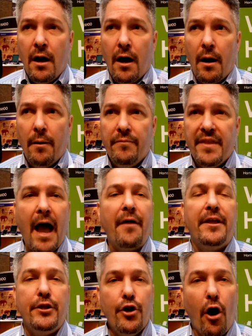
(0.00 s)
um,
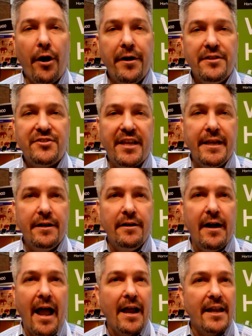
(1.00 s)
now that Yarn is
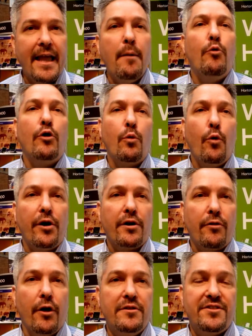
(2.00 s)
here, how to get more
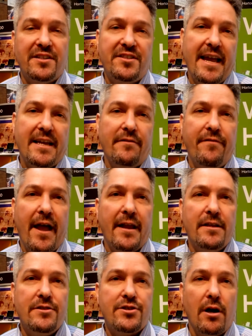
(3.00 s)
workloads that take
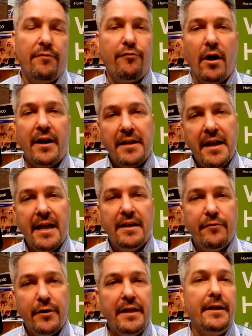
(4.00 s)
advantage of running
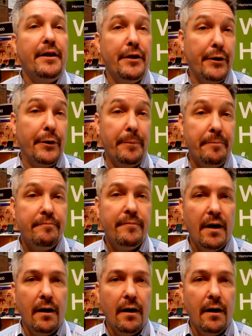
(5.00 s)
natively in Hadoop.